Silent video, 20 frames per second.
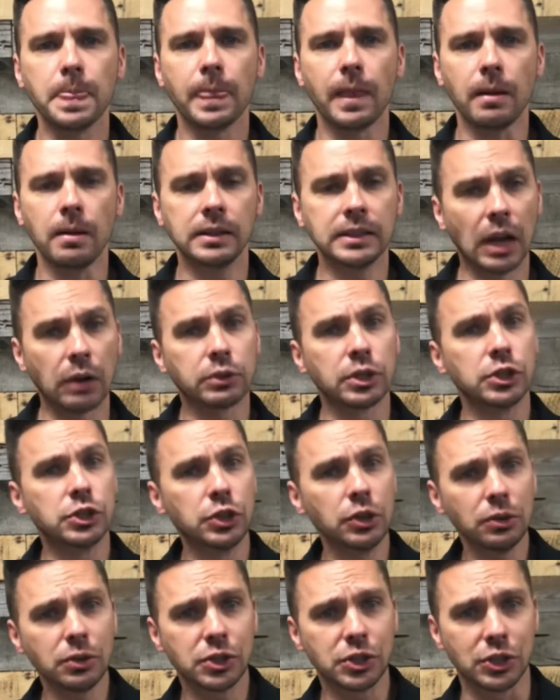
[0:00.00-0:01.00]
Now, to
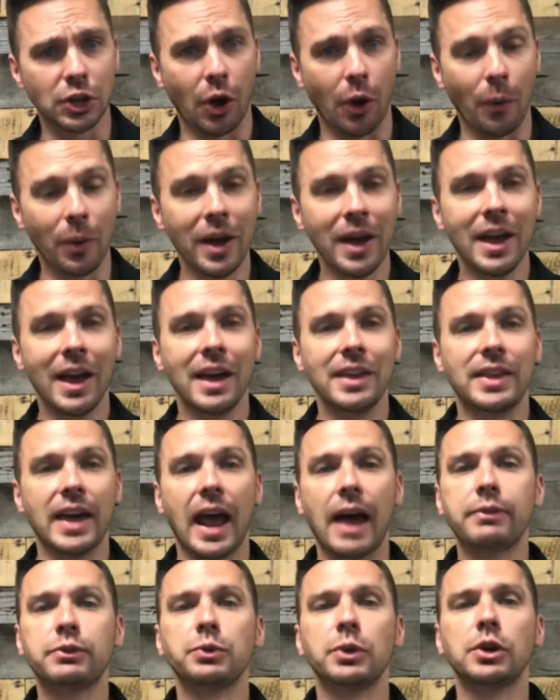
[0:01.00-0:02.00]
do so, they
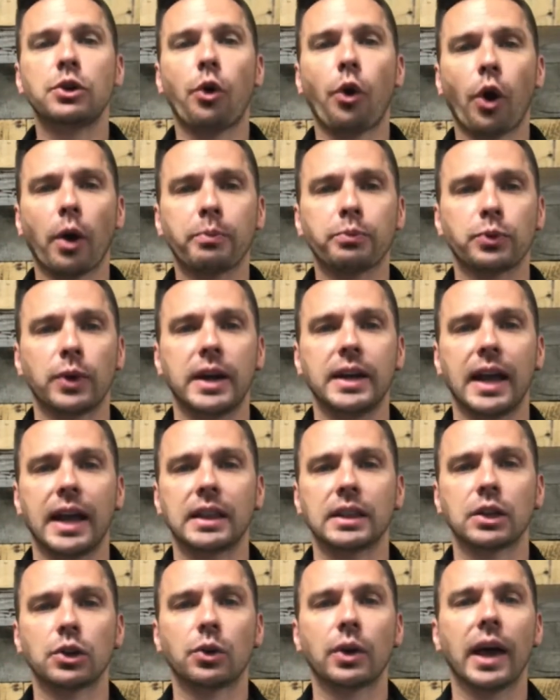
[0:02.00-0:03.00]
have to incorporate a
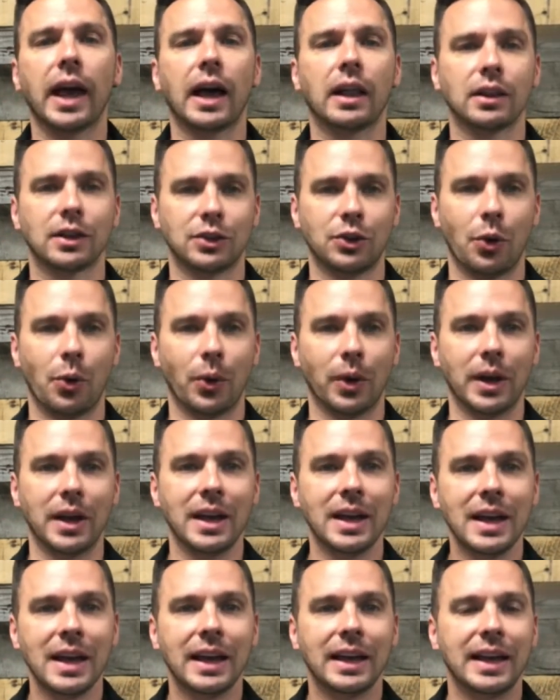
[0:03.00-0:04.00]
little allegory
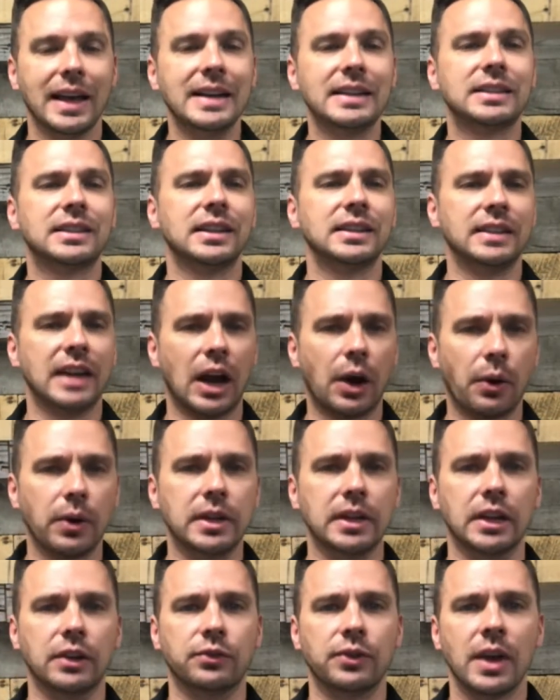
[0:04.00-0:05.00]
into the
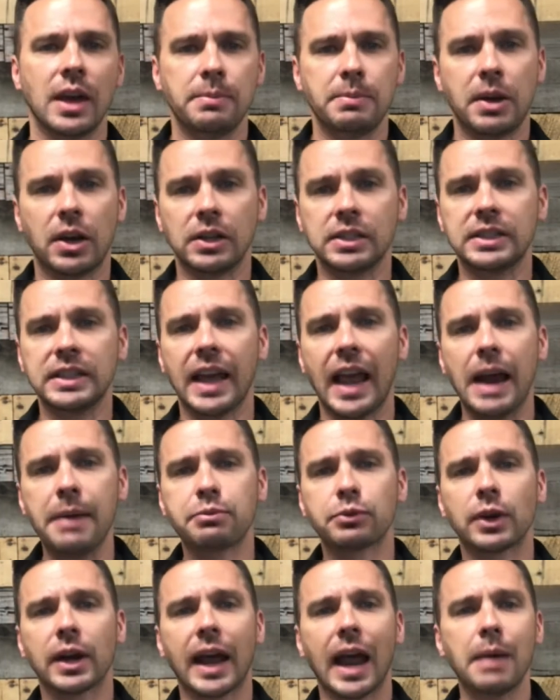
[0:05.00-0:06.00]
narrative, because the
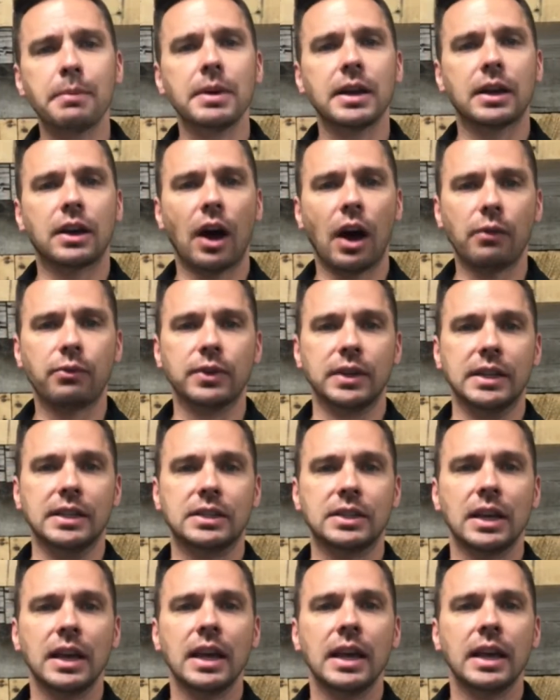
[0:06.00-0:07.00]
Abrahamic
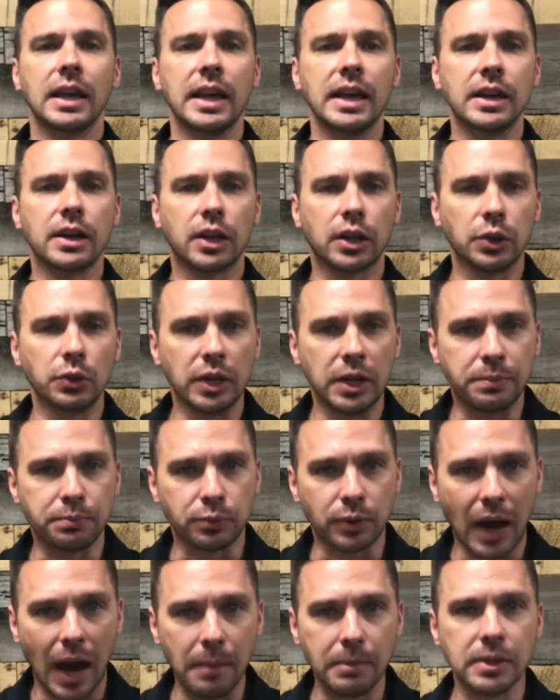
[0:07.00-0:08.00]
covenant included
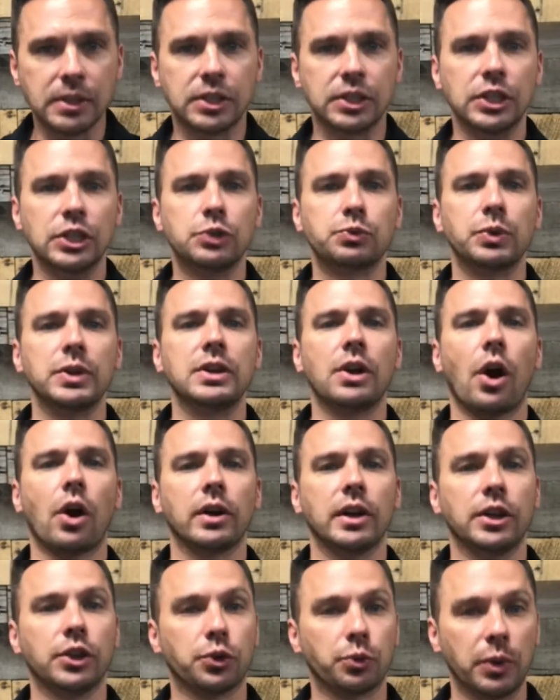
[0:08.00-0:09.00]
promises
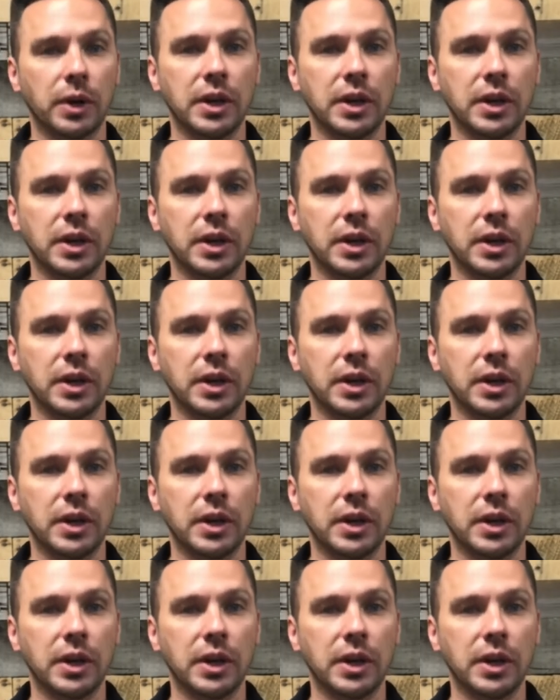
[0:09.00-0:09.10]
regarding three